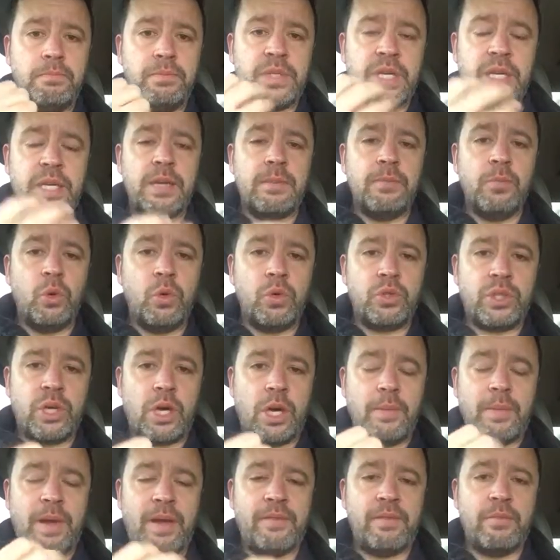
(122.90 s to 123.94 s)
taking more
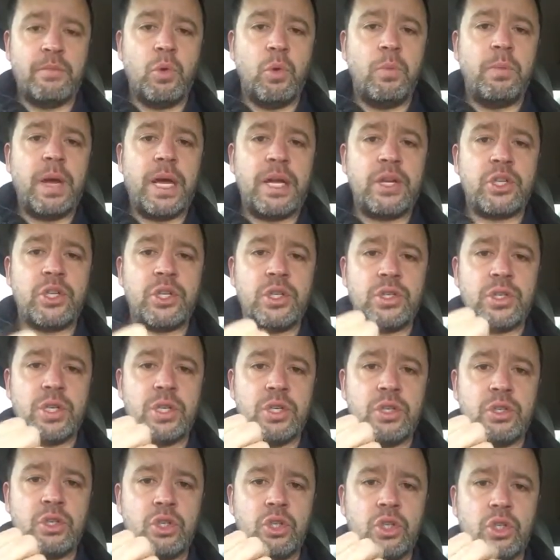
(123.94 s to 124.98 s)
time, having more patience,
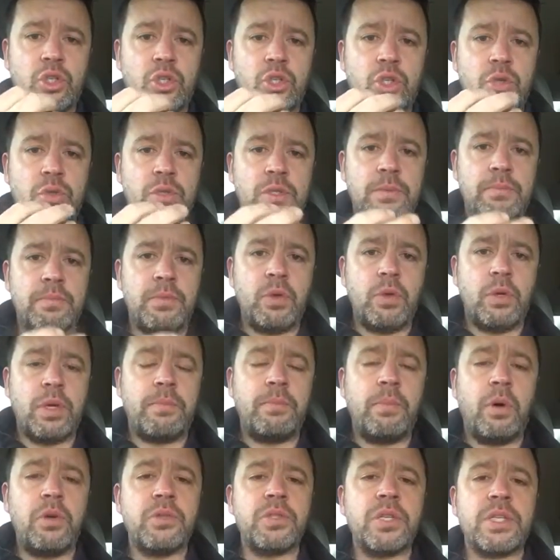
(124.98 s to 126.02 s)
and choosing purely
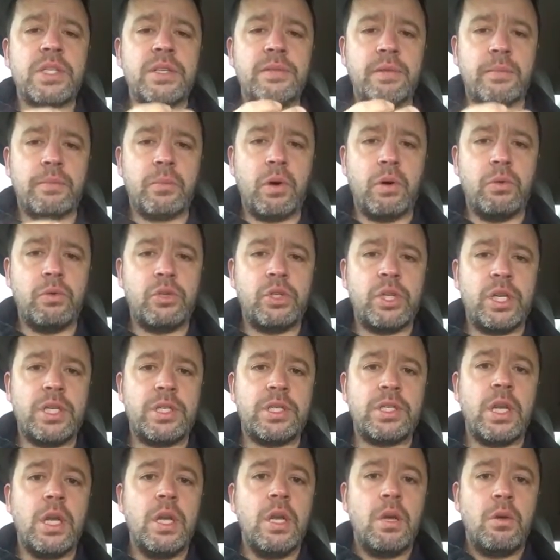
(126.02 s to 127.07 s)
positive
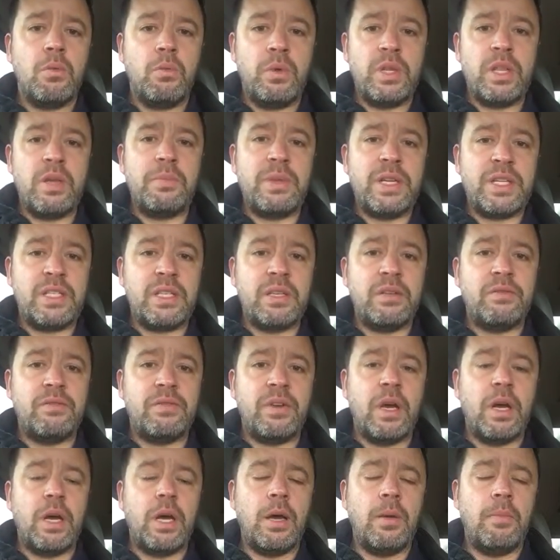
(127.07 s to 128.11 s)
approaches with a bit of
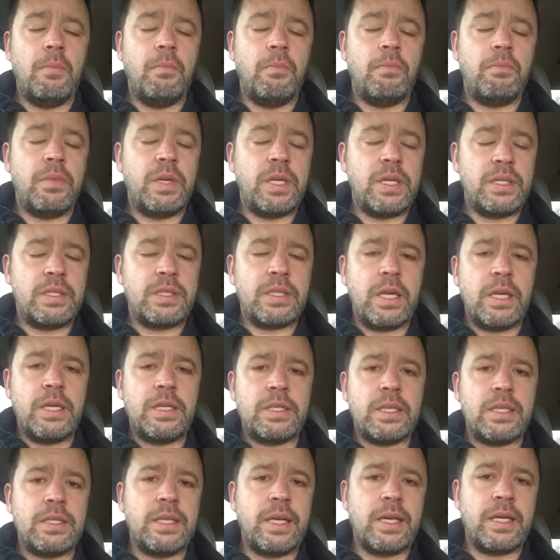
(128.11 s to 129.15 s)
he
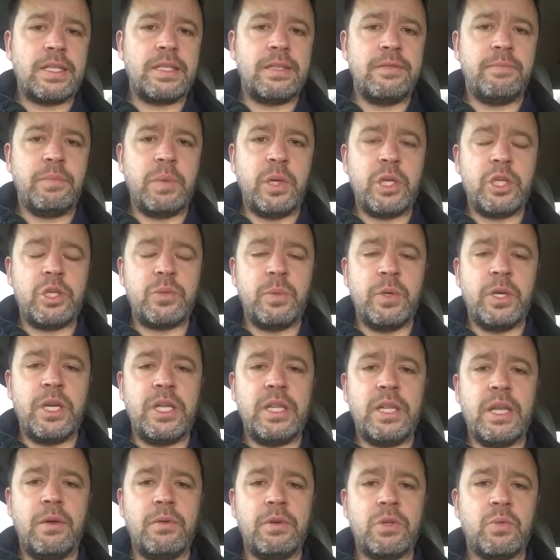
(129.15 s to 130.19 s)
says negative punishment
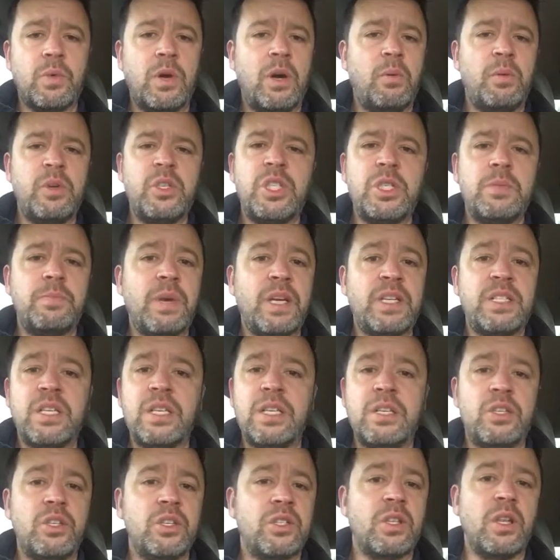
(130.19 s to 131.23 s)
in there as well, which is
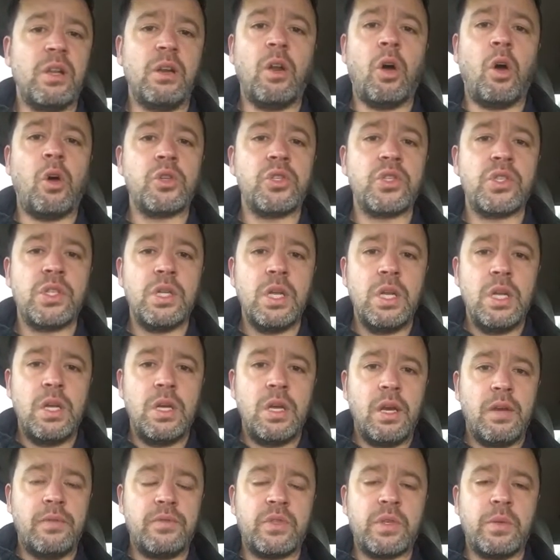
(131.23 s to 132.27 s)
basically just the loss
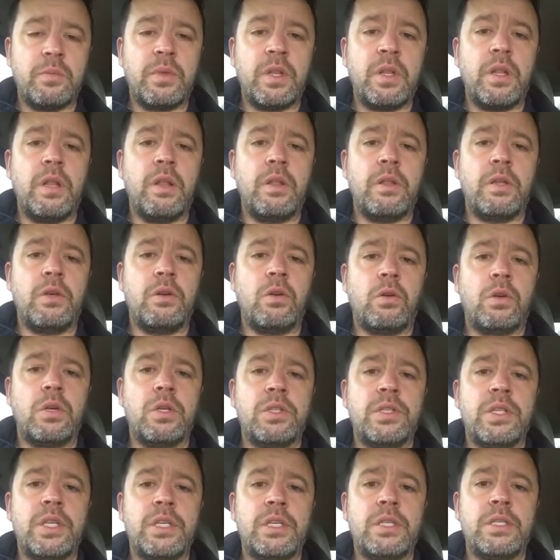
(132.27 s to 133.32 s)
of something that the dog
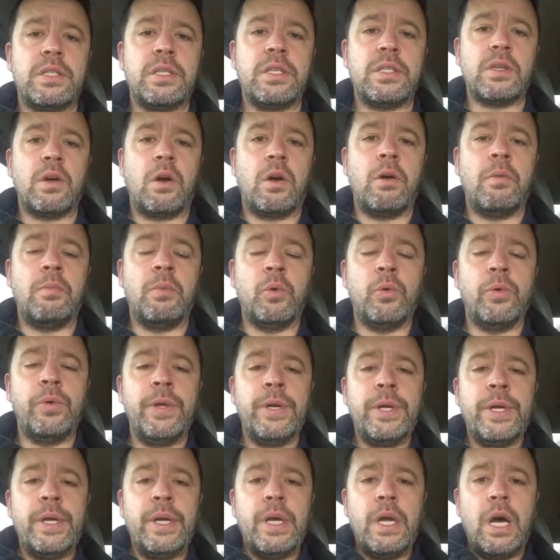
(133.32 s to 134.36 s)
considers desirable,
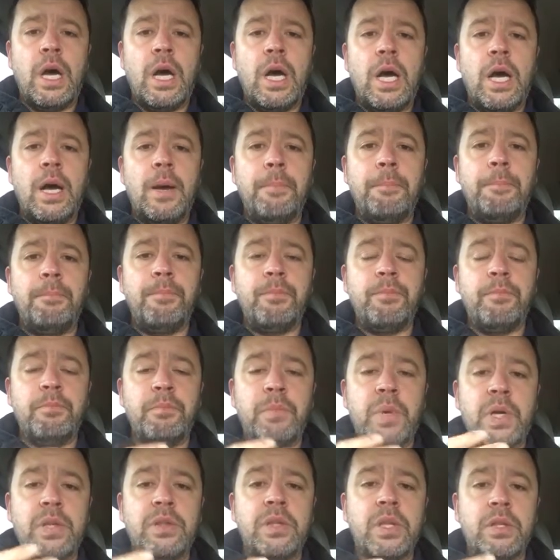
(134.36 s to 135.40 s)

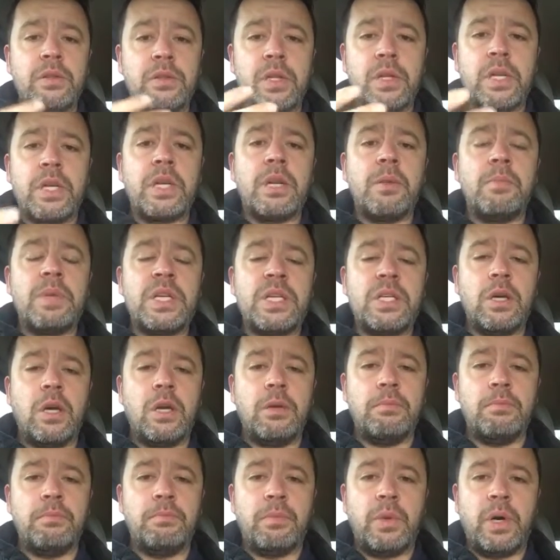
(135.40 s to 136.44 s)
but that it can be
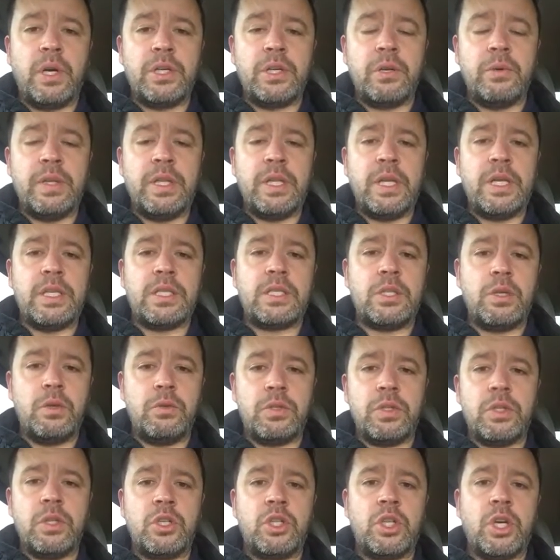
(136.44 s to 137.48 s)
done by doing this
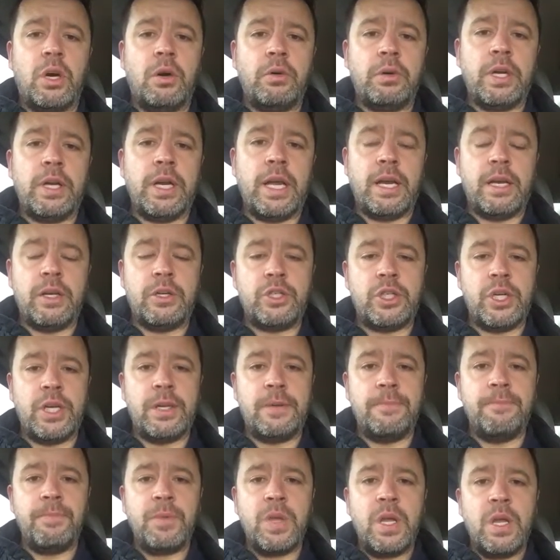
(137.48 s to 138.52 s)
using the child analogy.